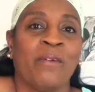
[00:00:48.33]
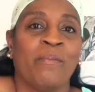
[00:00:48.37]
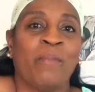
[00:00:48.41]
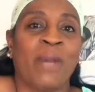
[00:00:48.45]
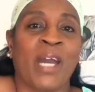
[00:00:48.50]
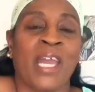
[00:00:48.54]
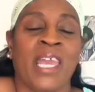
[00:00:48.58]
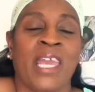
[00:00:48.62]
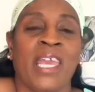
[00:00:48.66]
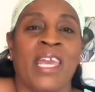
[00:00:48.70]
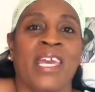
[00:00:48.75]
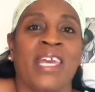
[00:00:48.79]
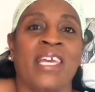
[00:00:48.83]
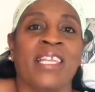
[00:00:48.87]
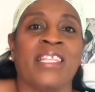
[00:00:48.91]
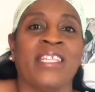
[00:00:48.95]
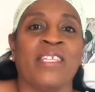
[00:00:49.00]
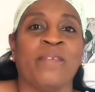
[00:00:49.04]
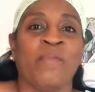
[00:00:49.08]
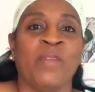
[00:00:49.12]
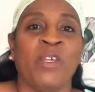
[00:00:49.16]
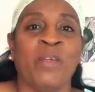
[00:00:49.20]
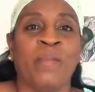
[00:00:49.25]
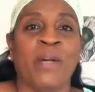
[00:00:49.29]
my hands
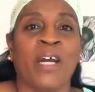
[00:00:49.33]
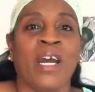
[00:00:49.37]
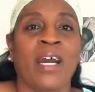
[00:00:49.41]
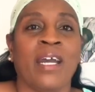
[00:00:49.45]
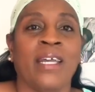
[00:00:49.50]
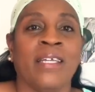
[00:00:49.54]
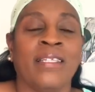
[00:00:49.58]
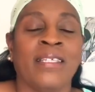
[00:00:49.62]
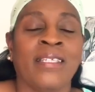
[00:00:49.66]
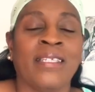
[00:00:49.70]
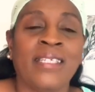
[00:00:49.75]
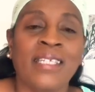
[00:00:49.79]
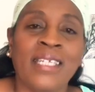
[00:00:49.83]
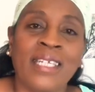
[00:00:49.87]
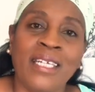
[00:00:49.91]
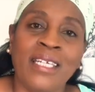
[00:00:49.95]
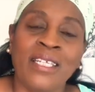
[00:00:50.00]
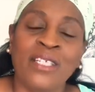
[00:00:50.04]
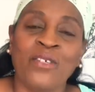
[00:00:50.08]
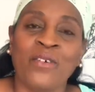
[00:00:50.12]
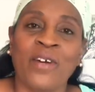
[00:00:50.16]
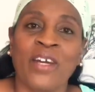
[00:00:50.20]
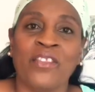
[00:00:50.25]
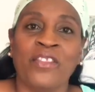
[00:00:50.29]
and me behind the
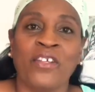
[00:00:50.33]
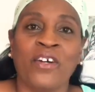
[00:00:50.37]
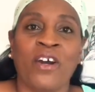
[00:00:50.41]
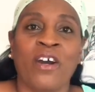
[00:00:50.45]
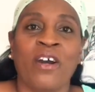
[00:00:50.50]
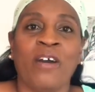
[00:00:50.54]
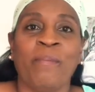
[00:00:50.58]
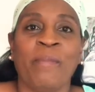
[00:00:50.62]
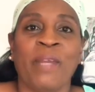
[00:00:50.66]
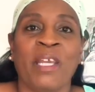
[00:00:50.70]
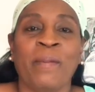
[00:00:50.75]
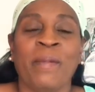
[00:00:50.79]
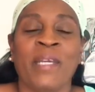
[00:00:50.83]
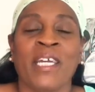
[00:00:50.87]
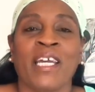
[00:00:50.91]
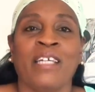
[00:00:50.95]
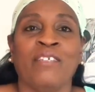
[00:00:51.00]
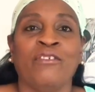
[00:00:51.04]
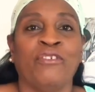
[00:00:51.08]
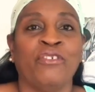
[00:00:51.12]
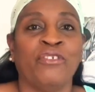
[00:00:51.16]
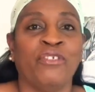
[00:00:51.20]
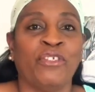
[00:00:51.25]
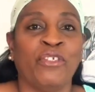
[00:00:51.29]
scenes, so I thought maybe I
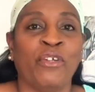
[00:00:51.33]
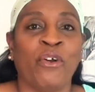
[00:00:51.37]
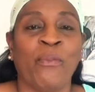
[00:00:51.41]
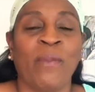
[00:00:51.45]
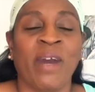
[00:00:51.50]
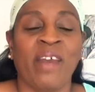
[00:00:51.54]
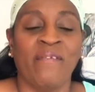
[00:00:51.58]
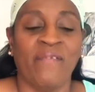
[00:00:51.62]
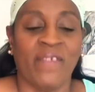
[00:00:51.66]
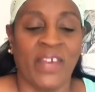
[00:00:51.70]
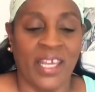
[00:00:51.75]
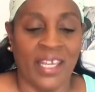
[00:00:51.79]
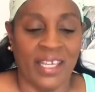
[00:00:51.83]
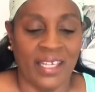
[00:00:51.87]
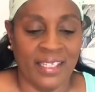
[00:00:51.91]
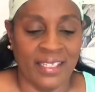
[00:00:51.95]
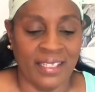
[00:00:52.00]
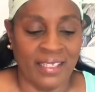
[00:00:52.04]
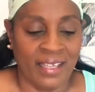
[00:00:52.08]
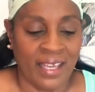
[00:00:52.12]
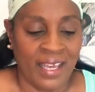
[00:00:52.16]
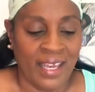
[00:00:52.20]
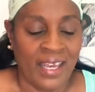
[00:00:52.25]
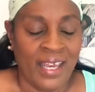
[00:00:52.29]
should show my
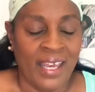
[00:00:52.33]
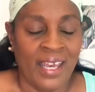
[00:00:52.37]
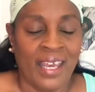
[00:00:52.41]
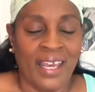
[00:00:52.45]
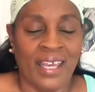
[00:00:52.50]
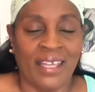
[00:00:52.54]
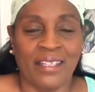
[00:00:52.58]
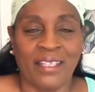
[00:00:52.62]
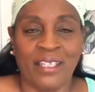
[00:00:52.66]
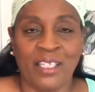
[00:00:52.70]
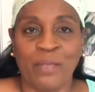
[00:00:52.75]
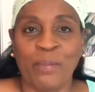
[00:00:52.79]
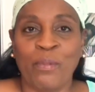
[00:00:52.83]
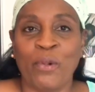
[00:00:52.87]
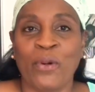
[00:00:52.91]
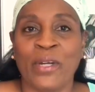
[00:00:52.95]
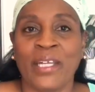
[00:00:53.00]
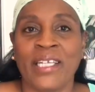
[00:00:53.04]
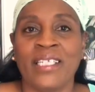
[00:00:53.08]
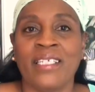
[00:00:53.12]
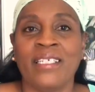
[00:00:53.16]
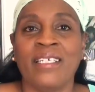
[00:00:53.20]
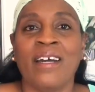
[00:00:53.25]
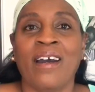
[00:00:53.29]
face at this
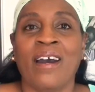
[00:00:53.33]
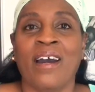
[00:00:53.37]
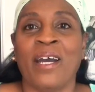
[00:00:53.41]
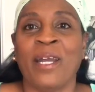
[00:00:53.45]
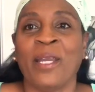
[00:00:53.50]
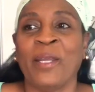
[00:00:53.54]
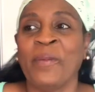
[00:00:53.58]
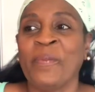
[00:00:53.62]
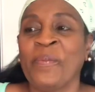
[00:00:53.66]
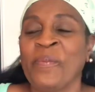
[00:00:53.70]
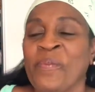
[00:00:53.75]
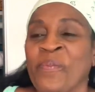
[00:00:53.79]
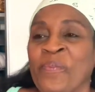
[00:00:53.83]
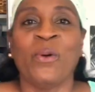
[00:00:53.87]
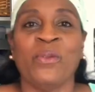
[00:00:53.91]
point in time.